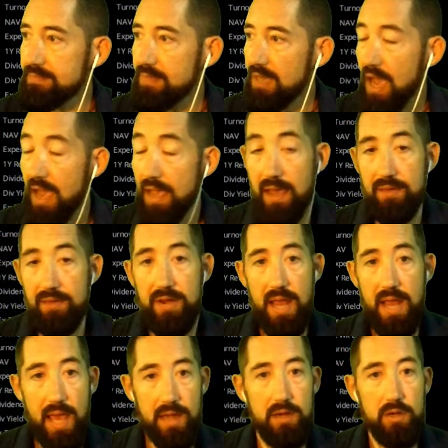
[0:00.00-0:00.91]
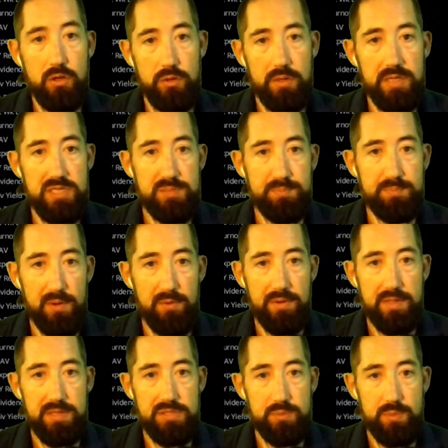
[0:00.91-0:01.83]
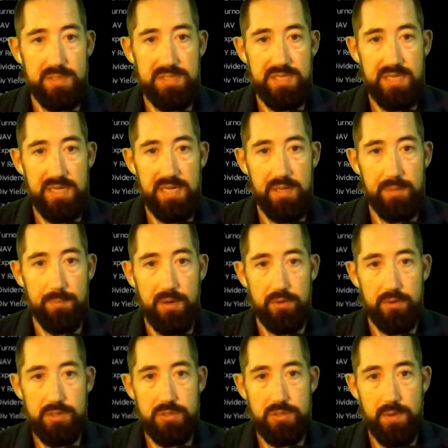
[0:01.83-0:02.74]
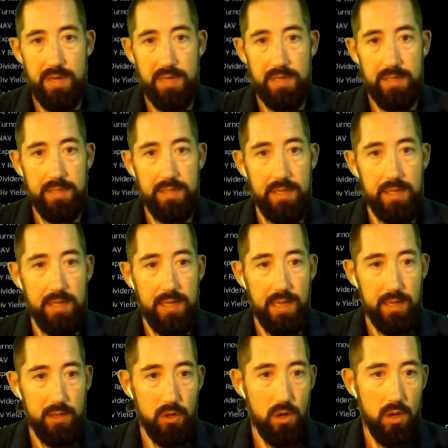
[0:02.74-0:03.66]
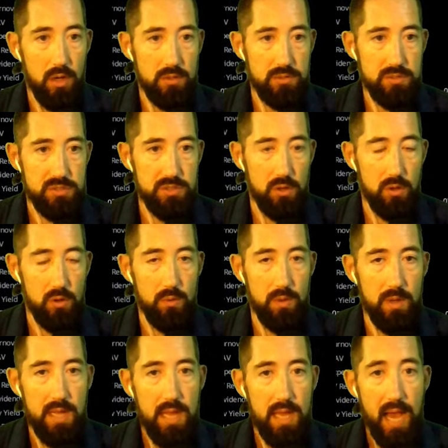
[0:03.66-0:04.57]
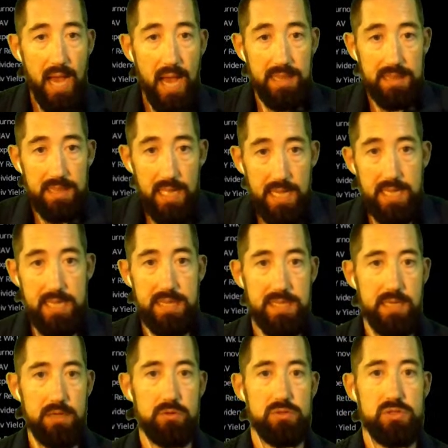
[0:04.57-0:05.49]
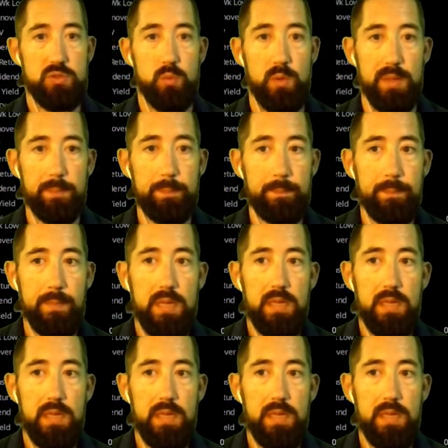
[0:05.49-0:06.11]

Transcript: I haven't had a good experience with TD Ameritrade at all. So I like Thinkorswim.